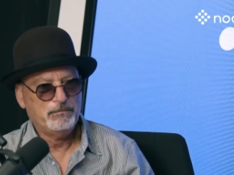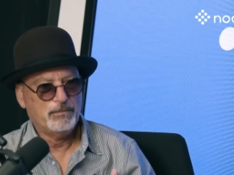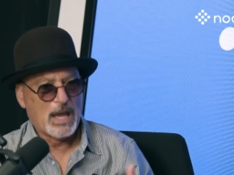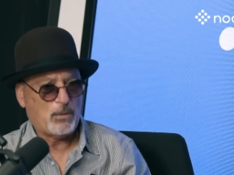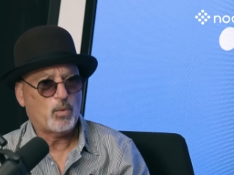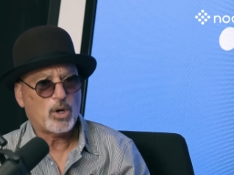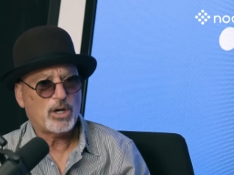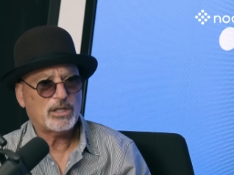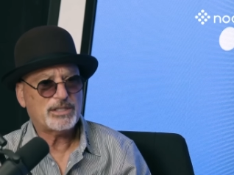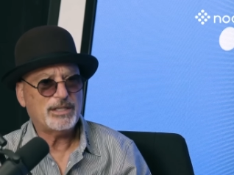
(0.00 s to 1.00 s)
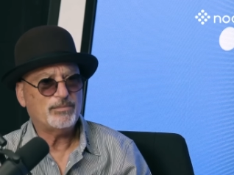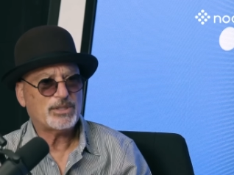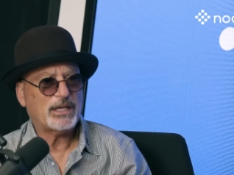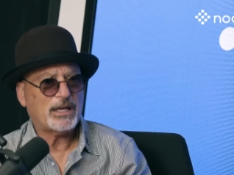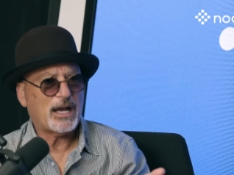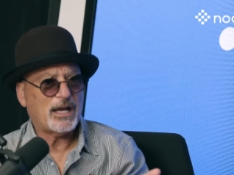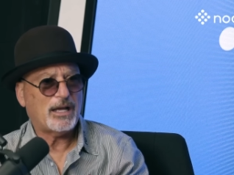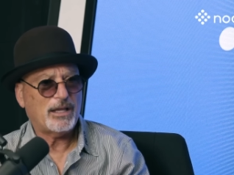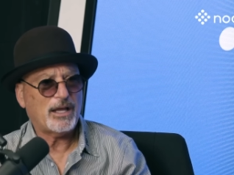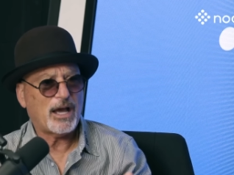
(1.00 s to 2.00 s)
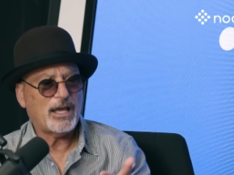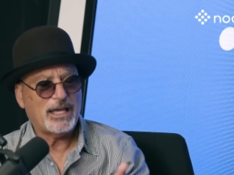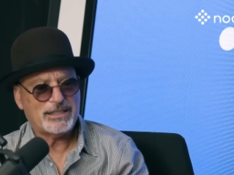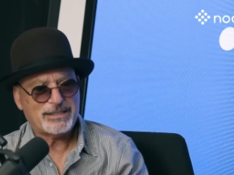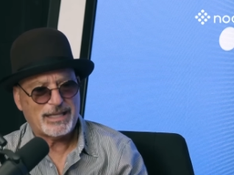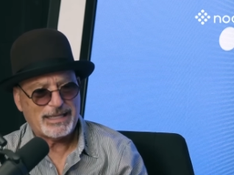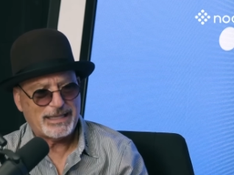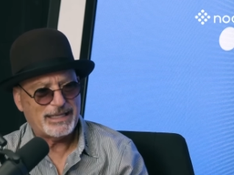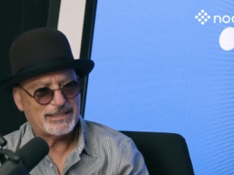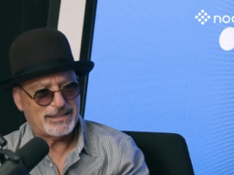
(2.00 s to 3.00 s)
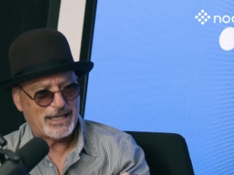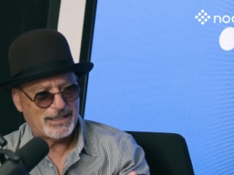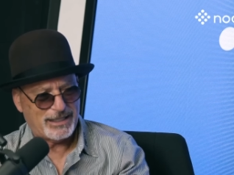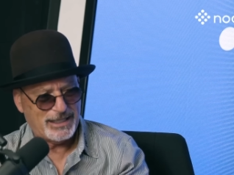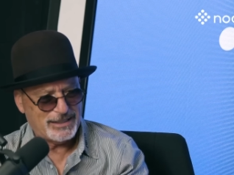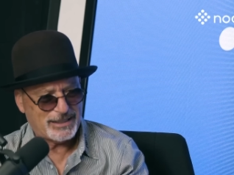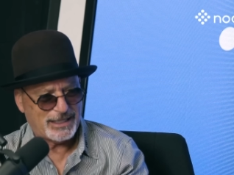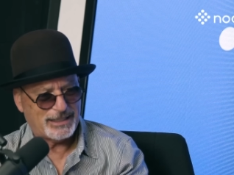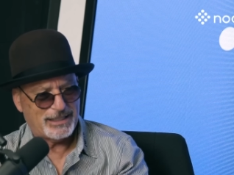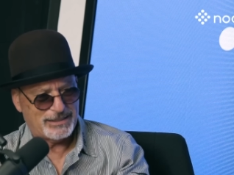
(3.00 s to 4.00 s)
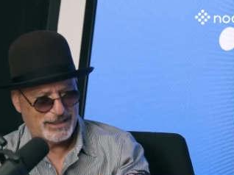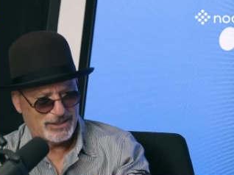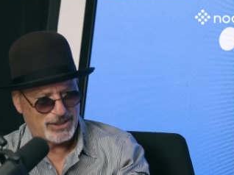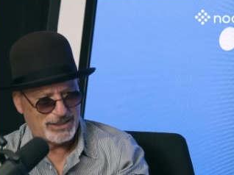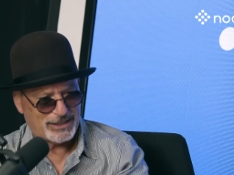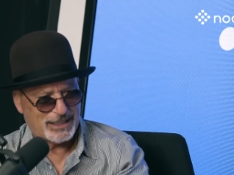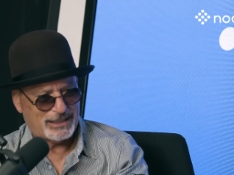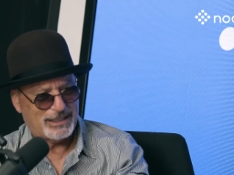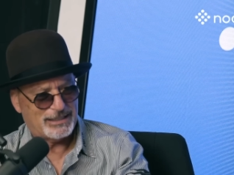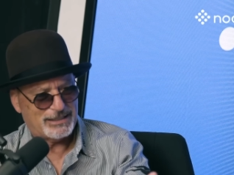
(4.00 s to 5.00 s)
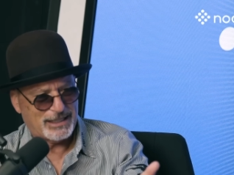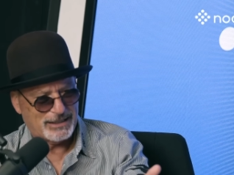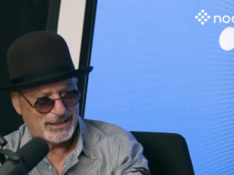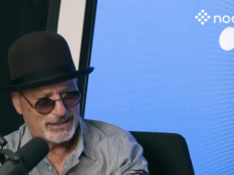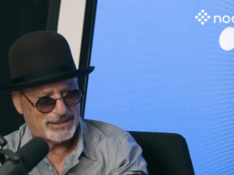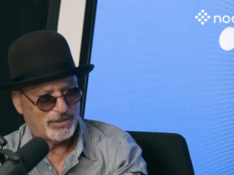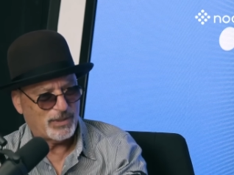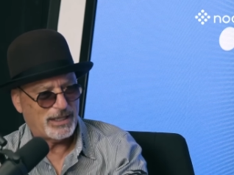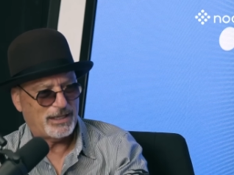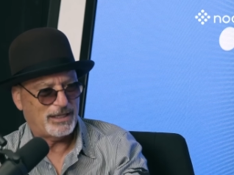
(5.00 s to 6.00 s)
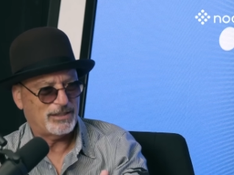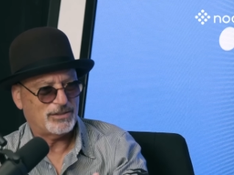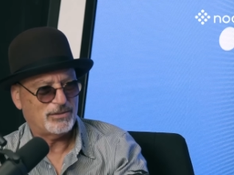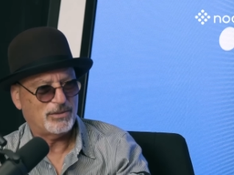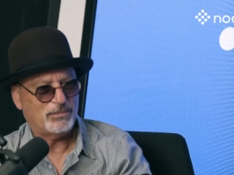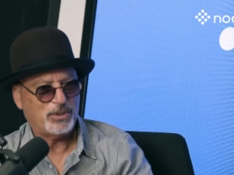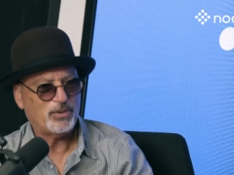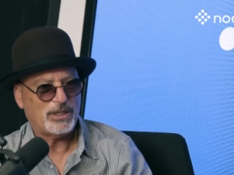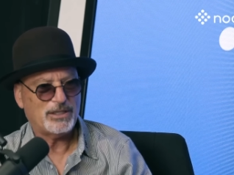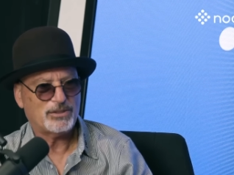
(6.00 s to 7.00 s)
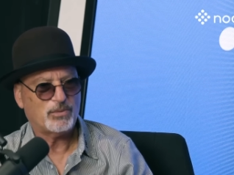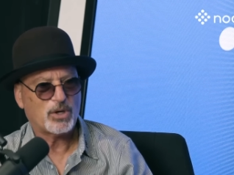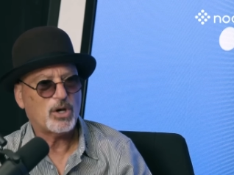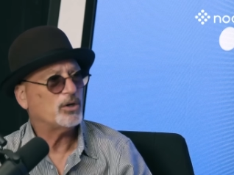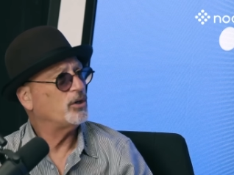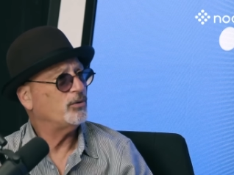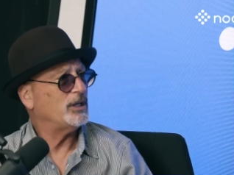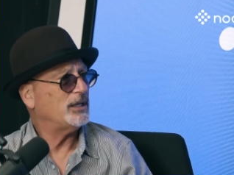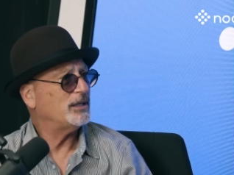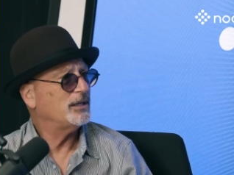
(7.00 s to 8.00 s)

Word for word: that word seems like it's like this, and he's like this, and she's like this, and this is the way it is. The beauty is we're all unique